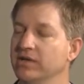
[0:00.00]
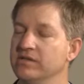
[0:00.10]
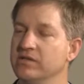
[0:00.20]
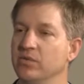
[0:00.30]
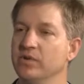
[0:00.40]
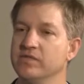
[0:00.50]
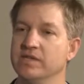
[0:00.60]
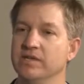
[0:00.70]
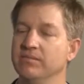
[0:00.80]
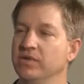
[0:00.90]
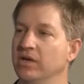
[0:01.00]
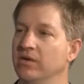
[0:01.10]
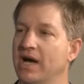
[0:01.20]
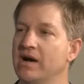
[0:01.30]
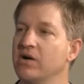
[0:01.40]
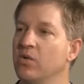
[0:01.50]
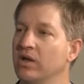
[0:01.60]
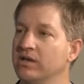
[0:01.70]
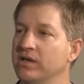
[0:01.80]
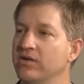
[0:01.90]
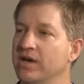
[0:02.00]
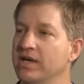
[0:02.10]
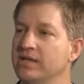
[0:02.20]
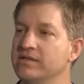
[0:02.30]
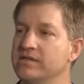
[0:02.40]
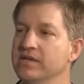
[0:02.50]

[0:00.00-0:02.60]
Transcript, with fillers: And so we've seen you know higher quality grades.